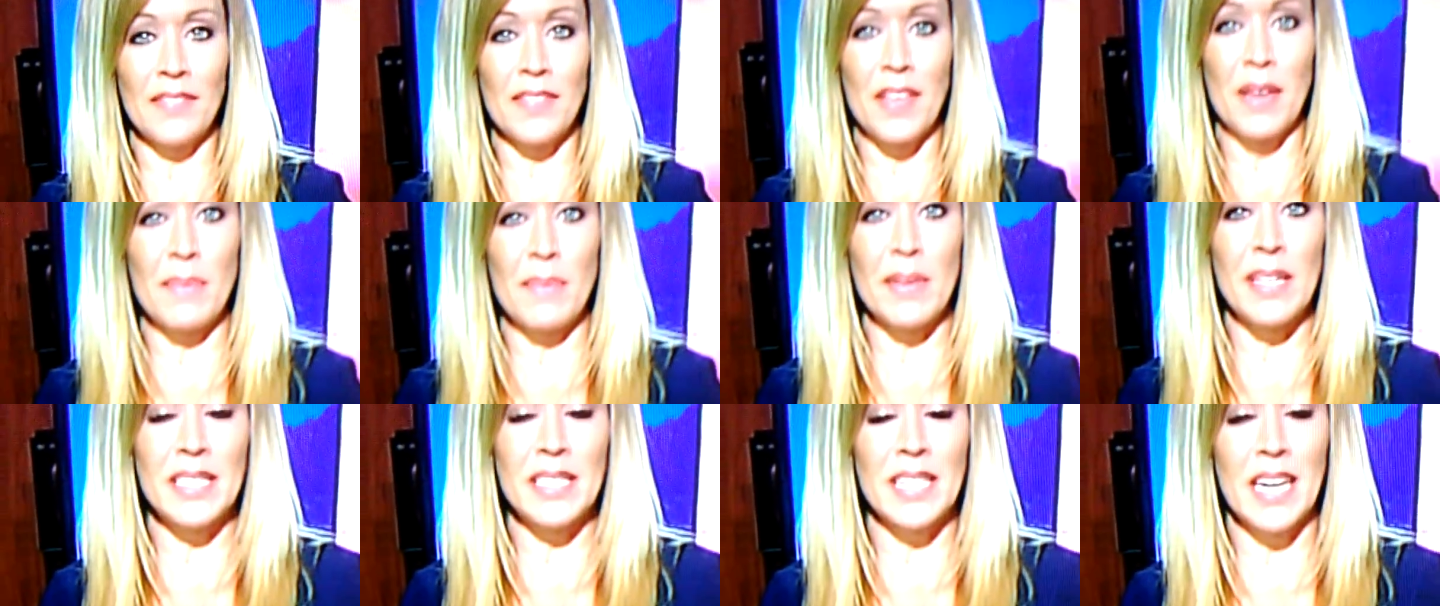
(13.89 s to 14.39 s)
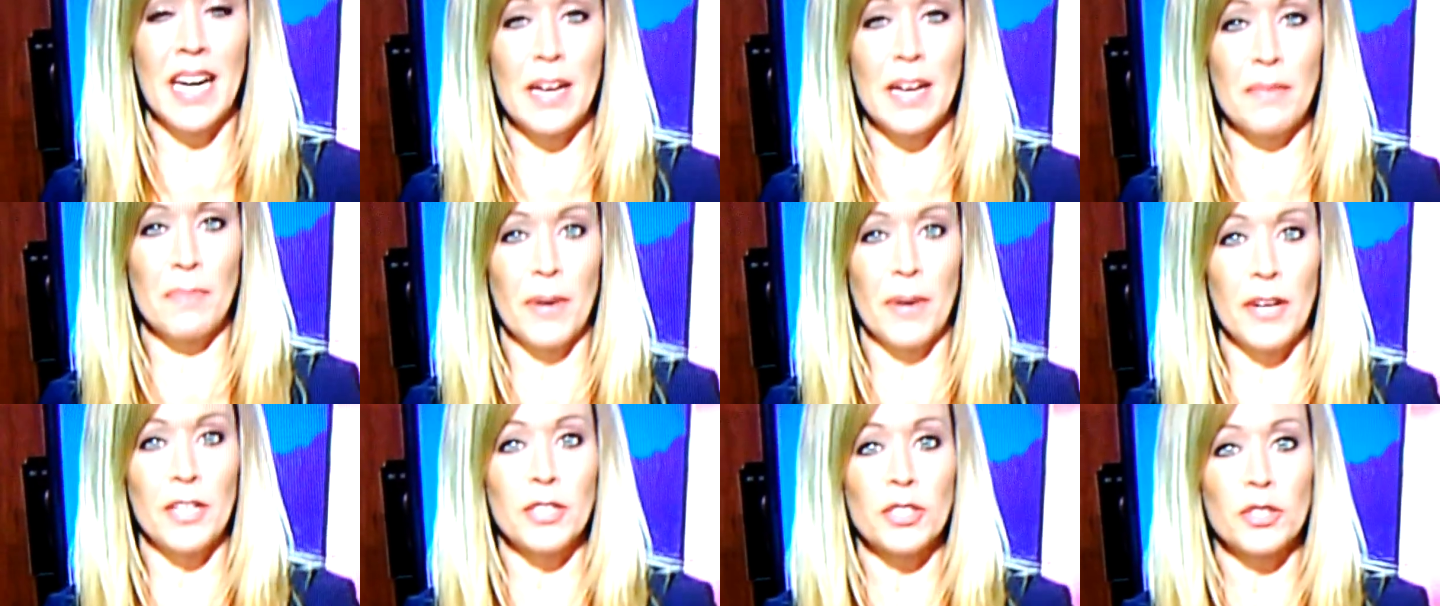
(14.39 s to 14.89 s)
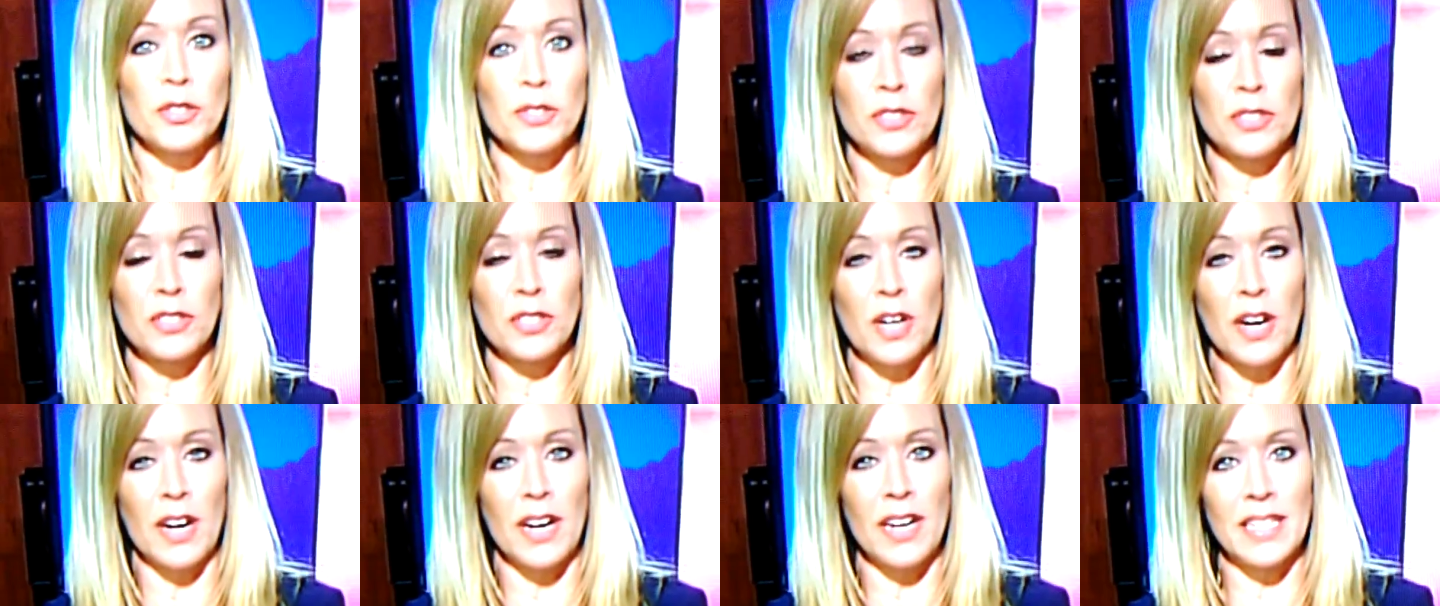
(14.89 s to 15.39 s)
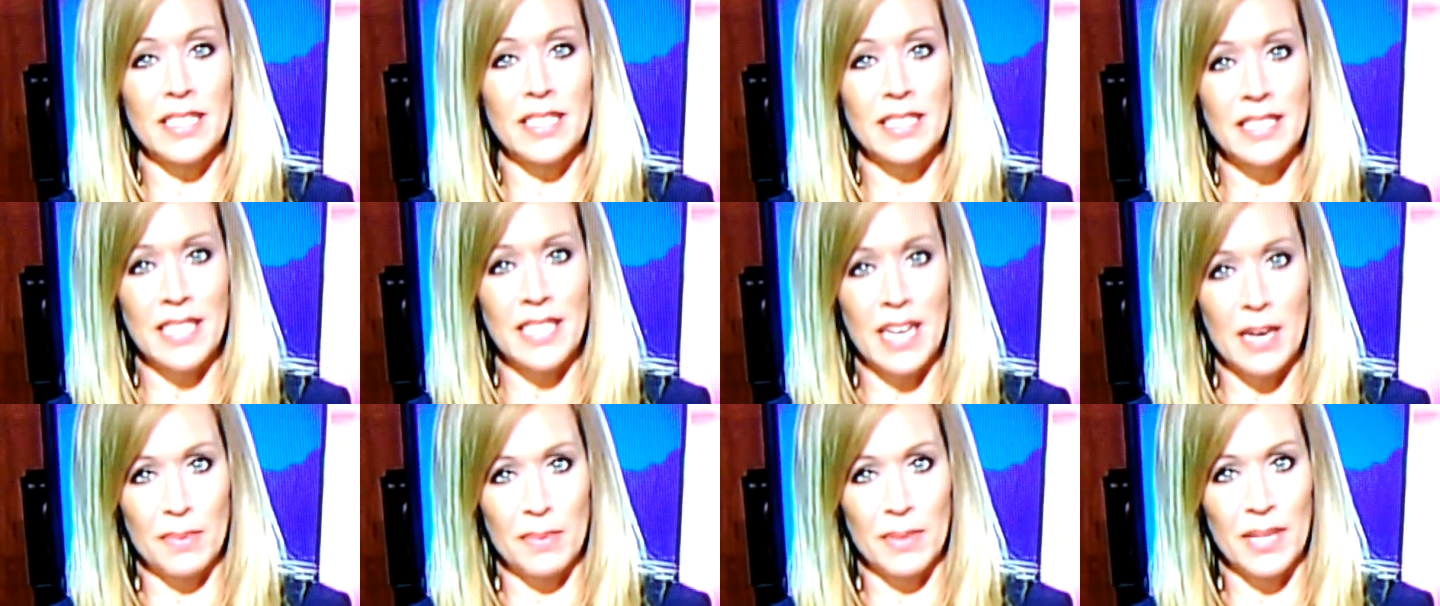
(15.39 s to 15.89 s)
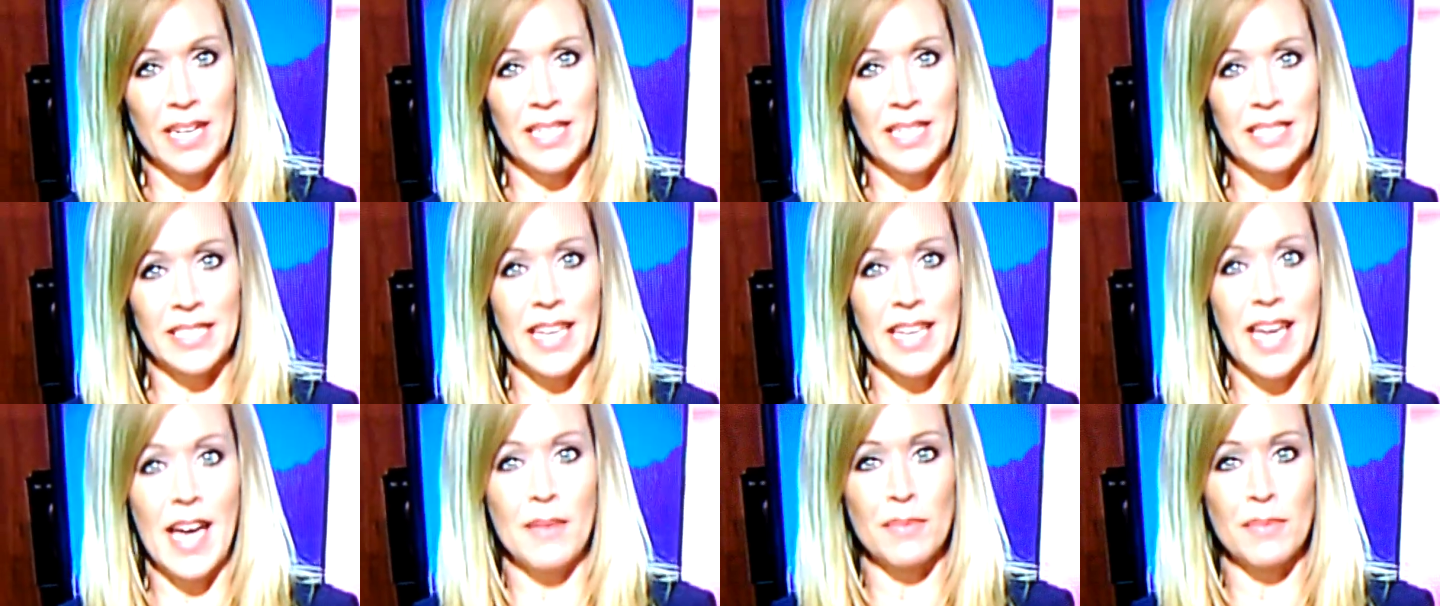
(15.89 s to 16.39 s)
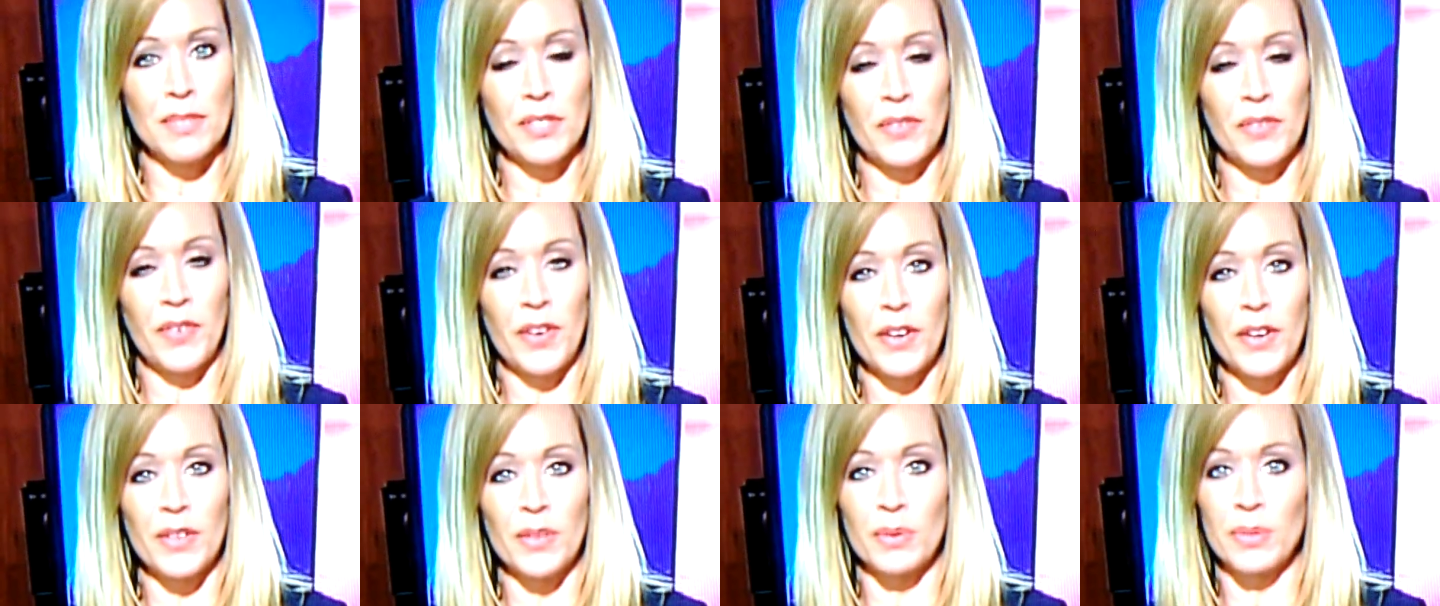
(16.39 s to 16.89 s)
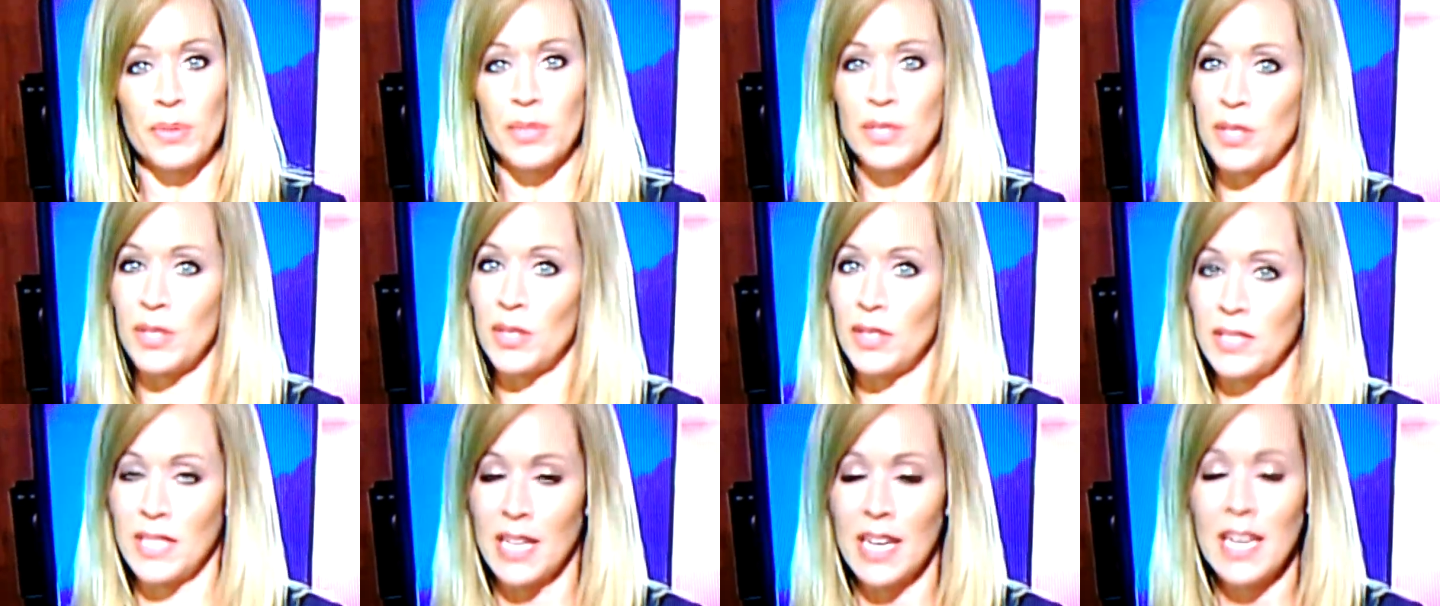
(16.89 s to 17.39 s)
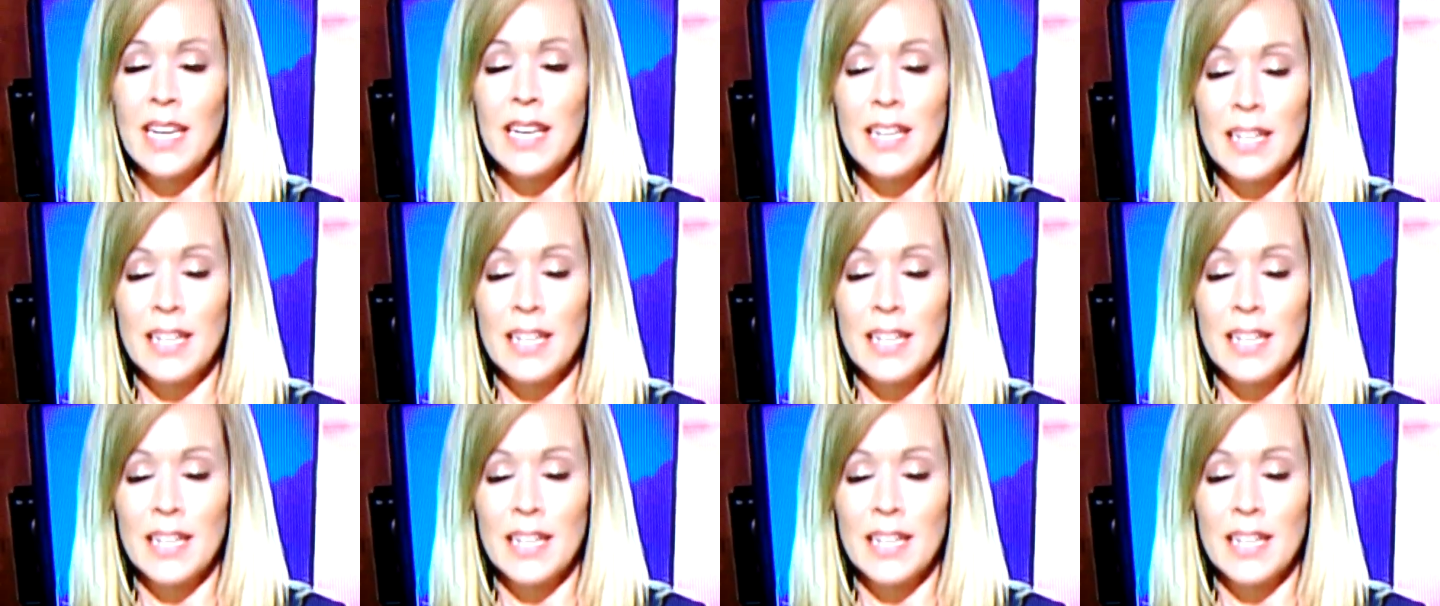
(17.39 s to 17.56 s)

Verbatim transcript: that means high pressure is starting to stabilize the atmosphere and the result,